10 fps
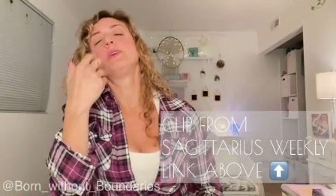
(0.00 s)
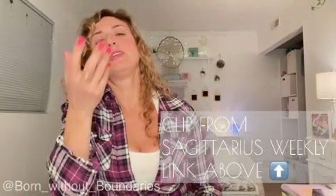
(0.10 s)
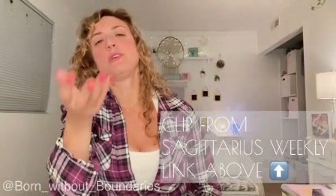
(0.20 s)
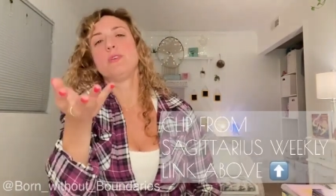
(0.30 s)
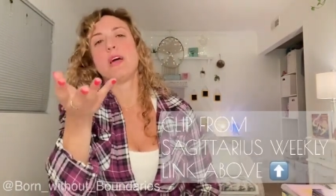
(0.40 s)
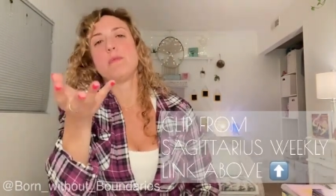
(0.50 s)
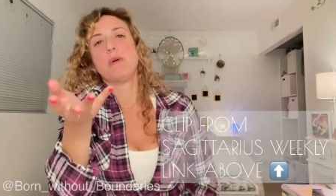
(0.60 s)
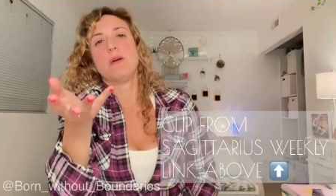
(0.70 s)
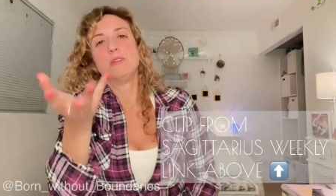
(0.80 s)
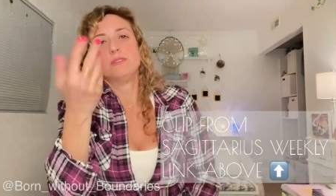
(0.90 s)
really your M
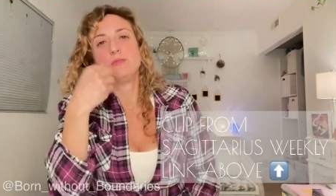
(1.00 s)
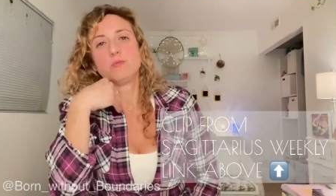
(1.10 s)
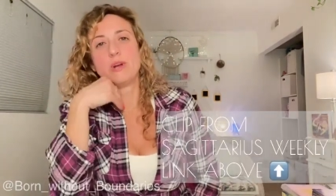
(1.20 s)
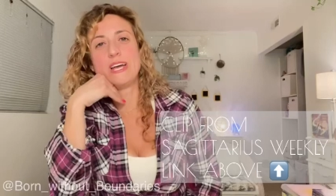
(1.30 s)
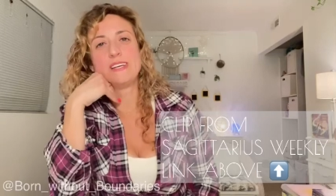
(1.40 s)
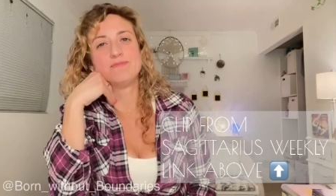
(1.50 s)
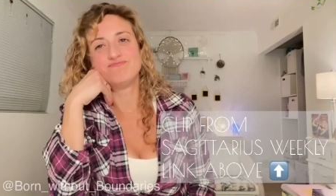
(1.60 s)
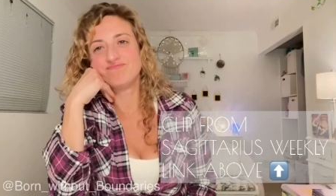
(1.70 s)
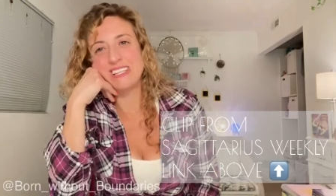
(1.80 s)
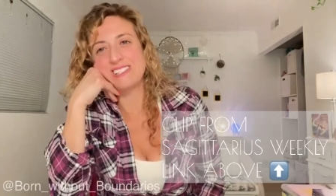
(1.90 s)
O, right?
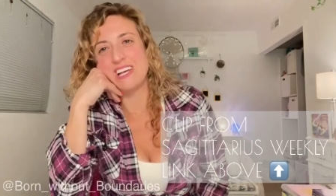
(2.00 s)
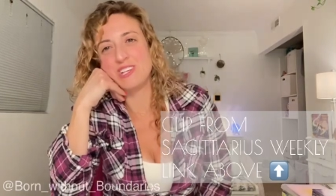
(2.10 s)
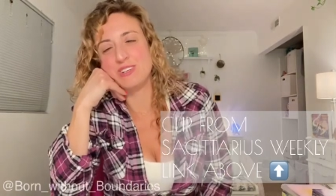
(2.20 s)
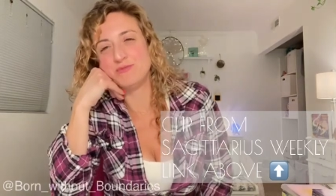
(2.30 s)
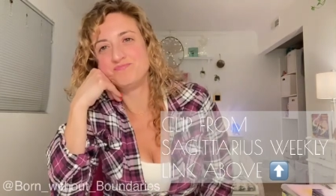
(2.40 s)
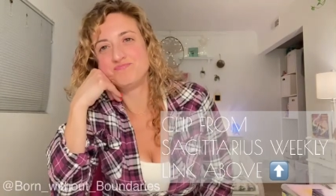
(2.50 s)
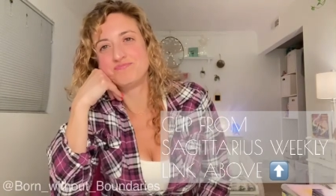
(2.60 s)
That's not you.